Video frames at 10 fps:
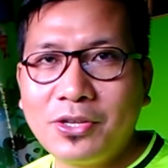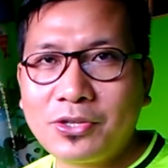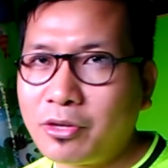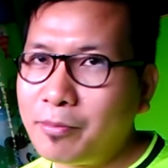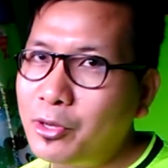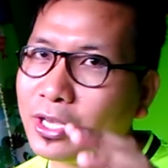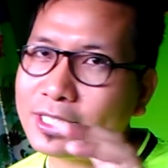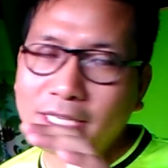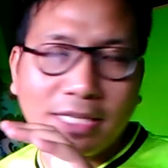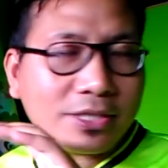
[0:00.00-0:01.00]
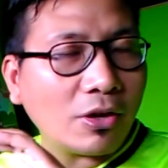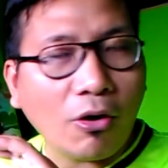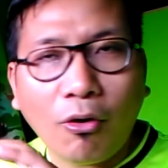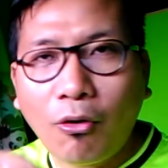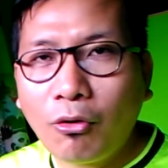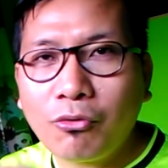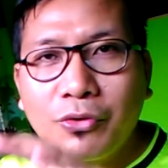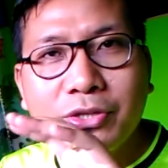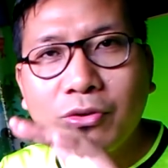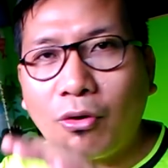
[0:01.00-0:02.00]
So communication is
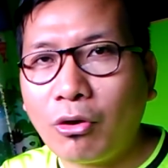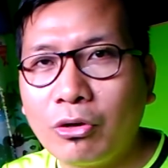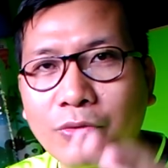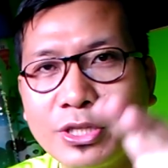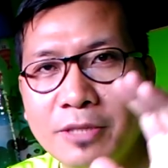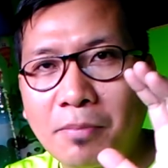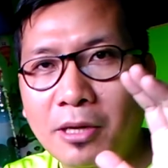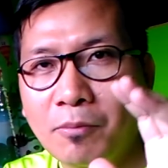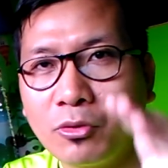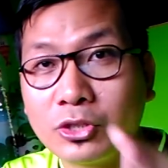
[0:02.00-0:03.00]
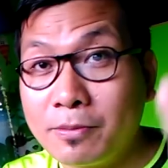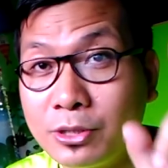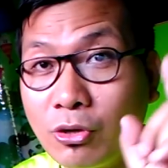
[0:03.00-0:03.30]
always purposive.